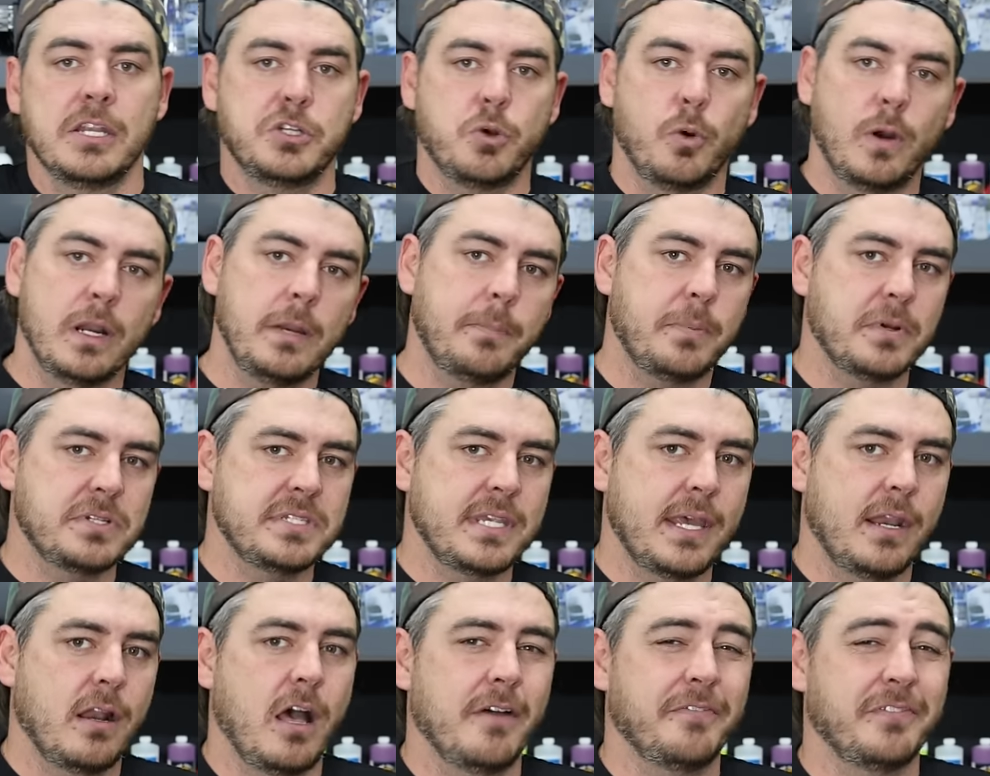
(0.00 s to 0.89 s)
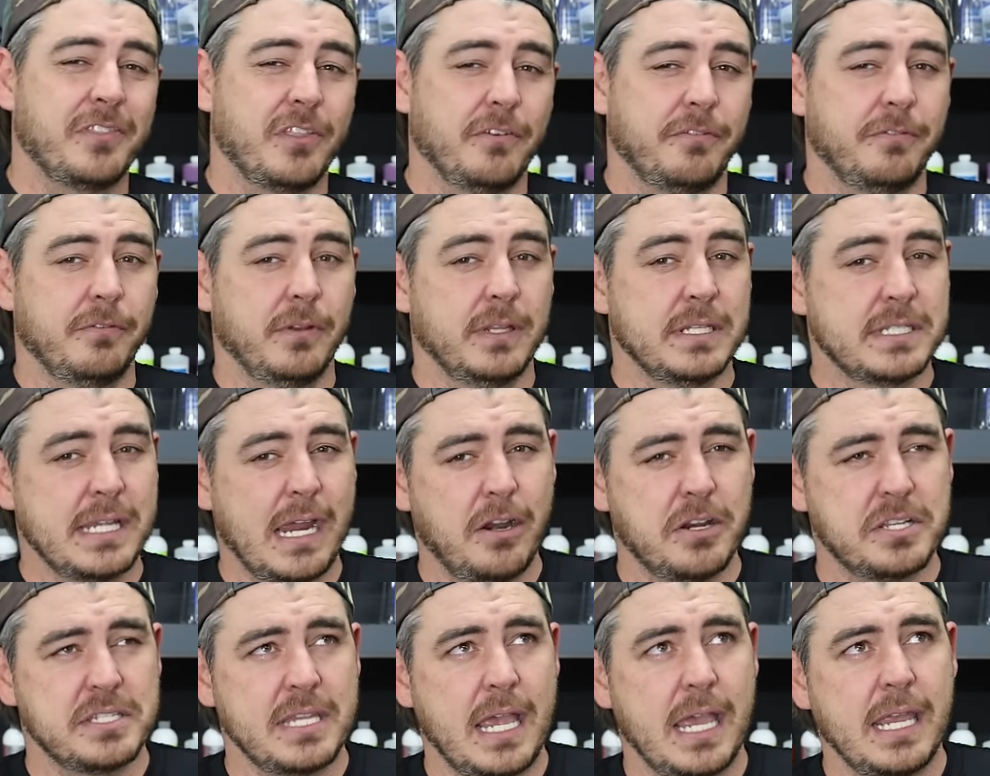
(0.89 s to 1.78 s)
20% off the
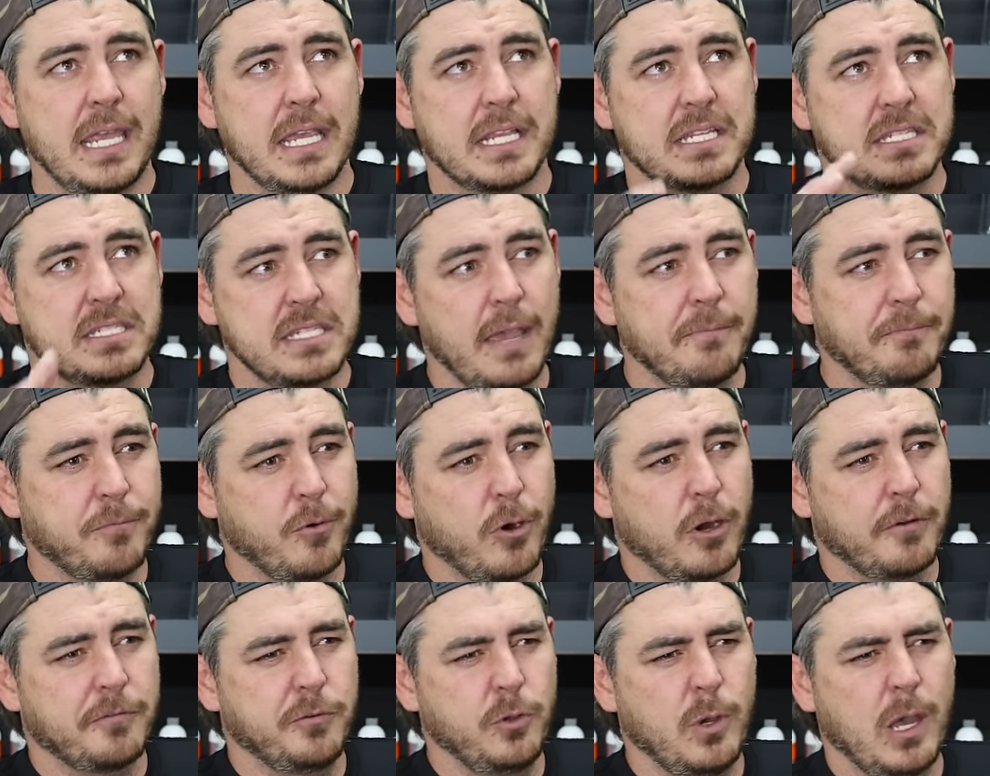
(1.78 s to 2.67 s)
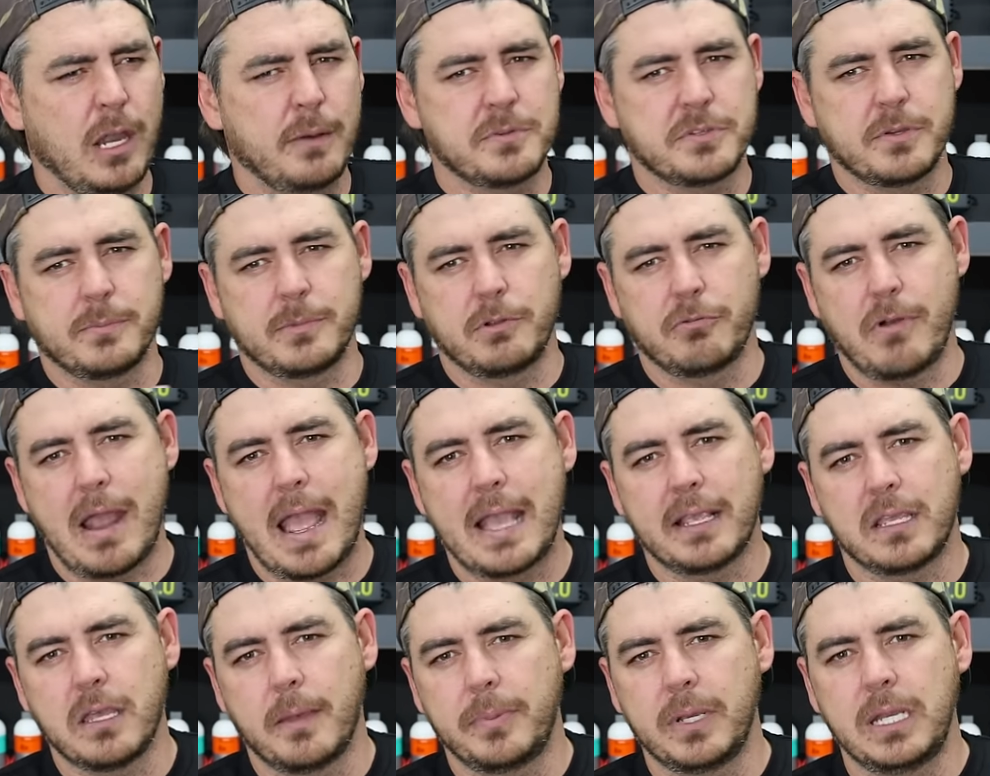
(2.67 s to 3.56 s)
entire site, except for a few items from the
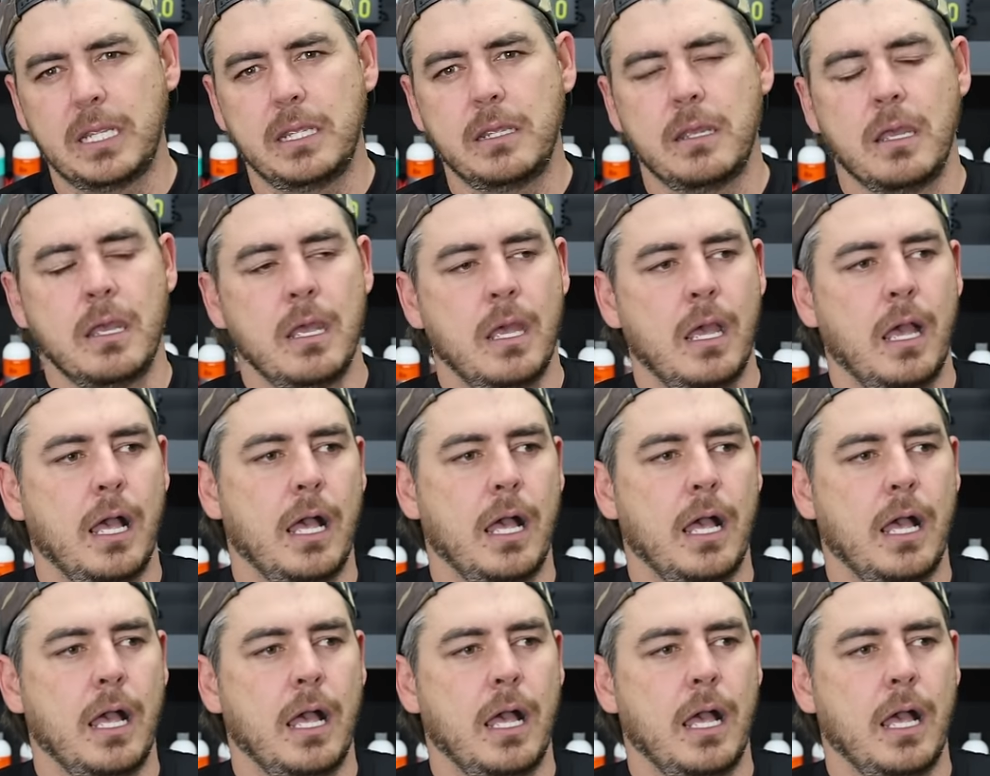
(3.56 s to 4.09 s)
Rag Company.